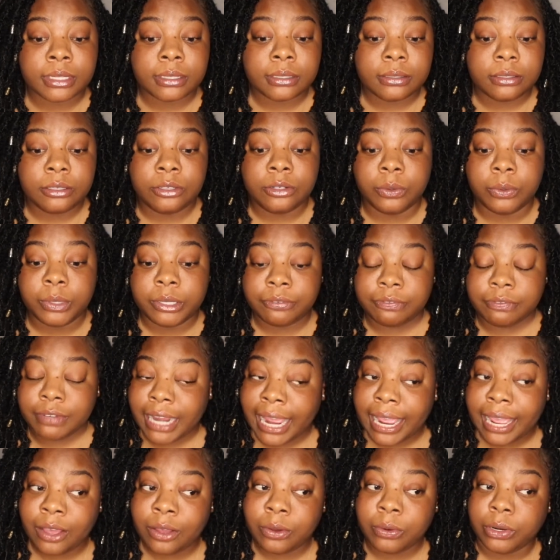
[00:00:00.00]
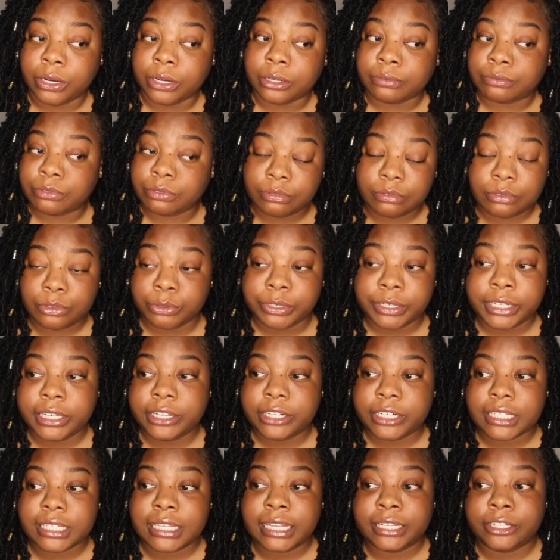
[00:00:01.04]
you know, if now or 3
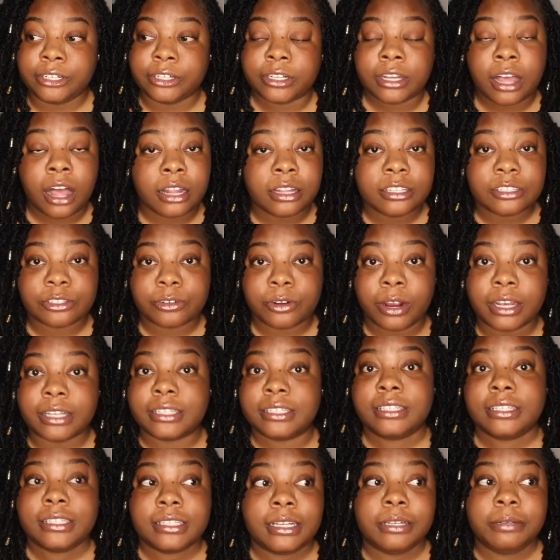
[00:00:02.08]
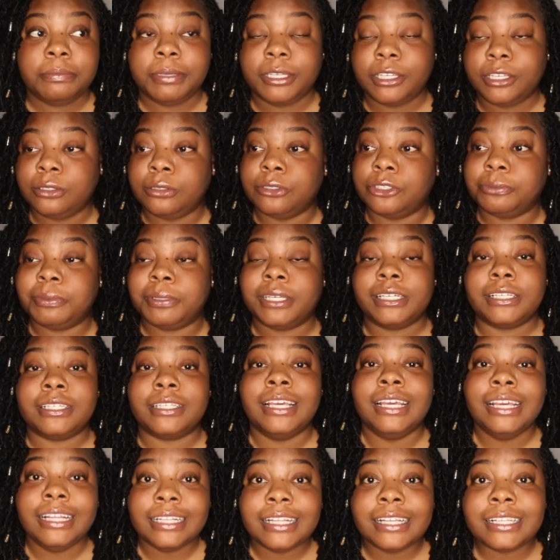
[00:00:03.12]
years later, Colin Scroggins is going to be huge, because
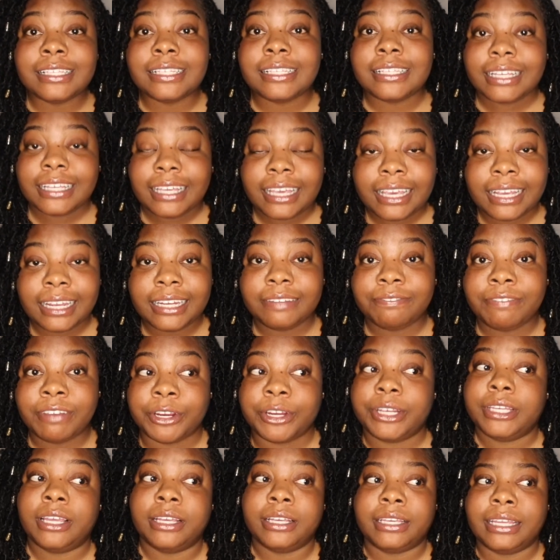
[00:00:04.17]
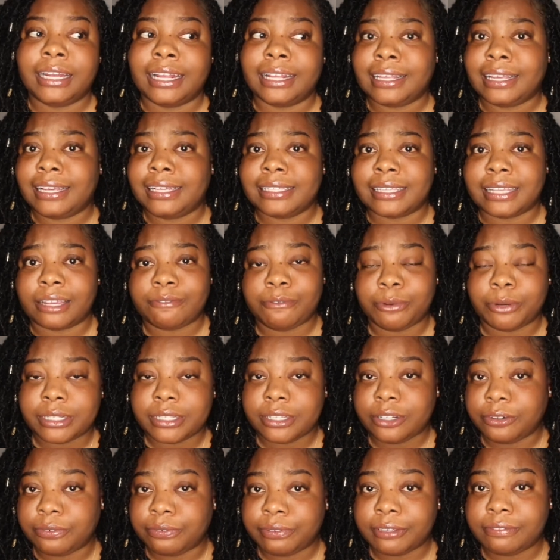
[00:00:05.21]
this is a kid, a very young kid, I think he's like
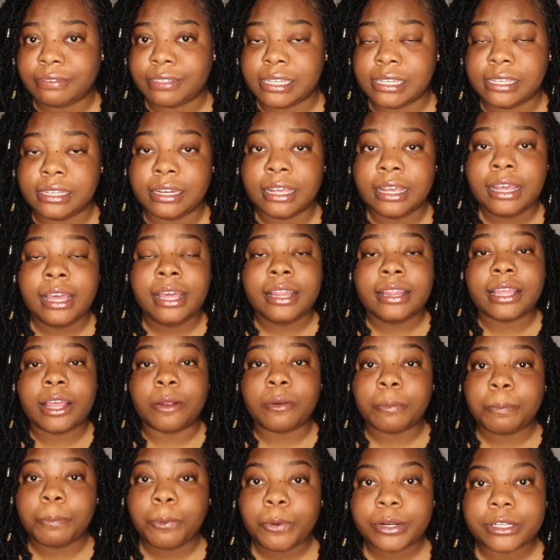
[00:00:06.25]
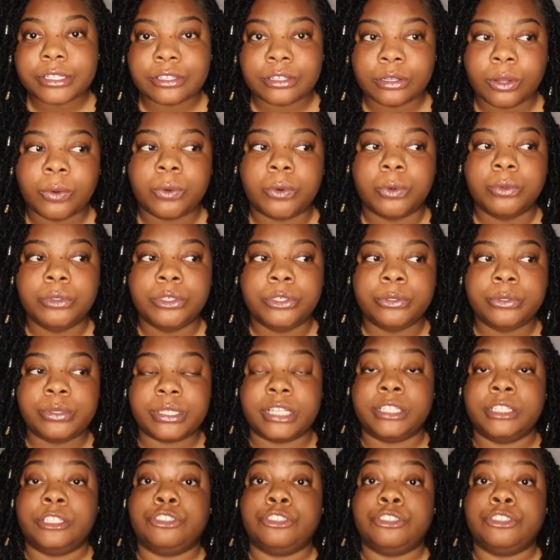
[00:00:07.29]
14 or 15, that reports local news in the